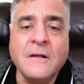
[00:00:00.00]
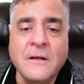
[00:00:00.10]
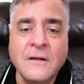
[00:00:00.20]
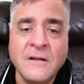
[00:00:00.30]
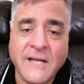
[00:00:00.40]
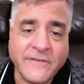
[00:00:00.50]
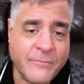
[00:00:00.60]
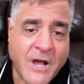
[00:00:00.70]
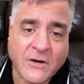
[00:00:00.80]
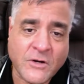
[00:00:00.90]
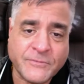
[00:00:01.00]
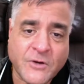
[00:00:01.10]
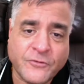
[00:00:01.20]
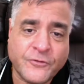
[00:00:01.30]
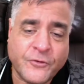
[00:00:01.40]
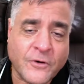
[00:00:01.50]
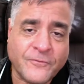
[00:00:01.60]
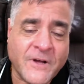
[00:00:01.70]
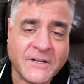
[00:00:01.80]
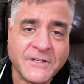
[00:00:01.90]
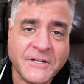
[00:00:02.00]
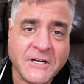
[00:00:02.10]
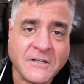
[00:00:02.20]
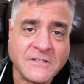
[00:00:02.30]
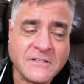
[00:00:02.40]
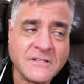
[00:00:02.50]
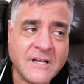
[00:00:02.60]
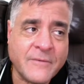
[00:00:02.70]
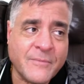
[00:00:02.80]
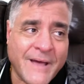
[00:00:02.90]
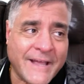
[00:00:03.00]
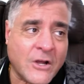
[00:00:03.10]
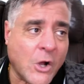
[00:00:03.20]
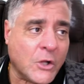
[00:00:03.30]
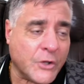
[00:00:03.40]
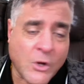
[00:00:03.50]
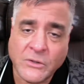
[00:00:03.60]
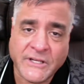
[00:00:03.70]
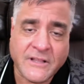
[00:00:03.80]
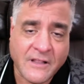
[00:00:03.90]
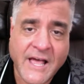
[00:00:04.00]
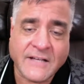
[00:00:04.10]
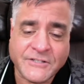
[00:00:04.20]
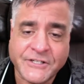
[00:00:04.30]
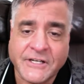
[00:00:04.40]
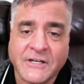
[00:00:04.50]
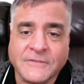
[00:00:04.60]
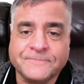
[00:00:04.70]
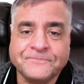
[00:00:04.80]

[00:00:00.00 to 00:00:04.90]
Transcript: I haven't bought crypto for four fucking years. I've been buying gold only the last year.